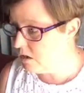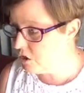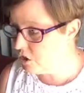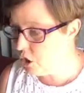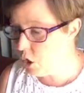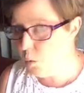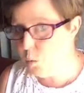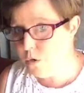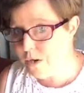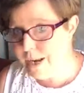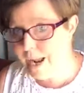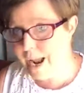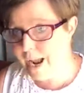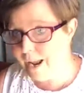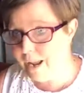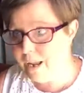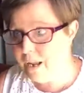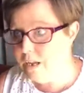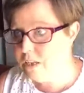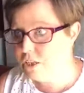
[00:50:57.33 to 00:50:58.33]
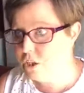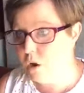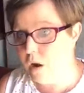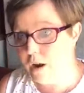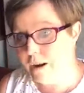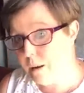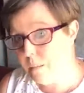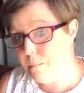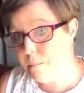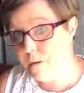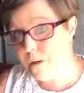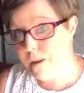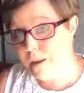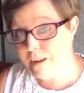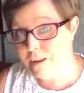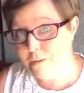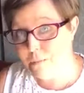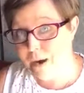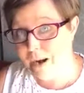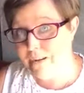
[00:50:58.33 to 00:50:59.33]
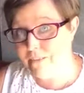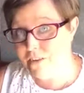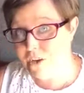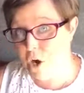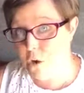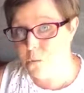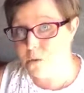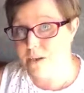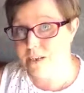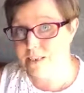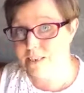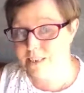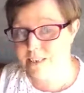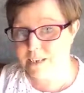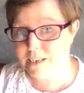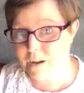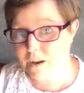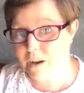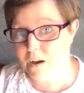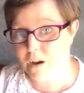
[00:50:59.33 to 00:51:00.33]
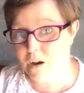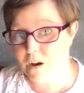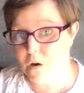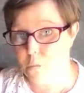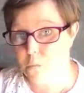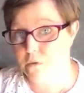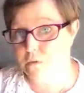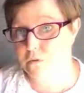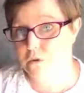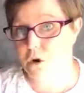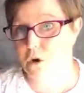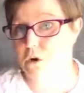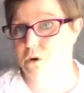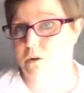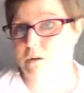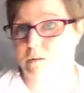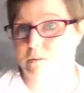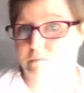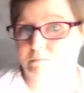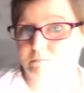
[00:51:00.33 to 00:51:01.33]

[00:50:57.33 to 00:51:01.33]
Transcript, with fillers: so yeah, so and um, you might have noticed we've got,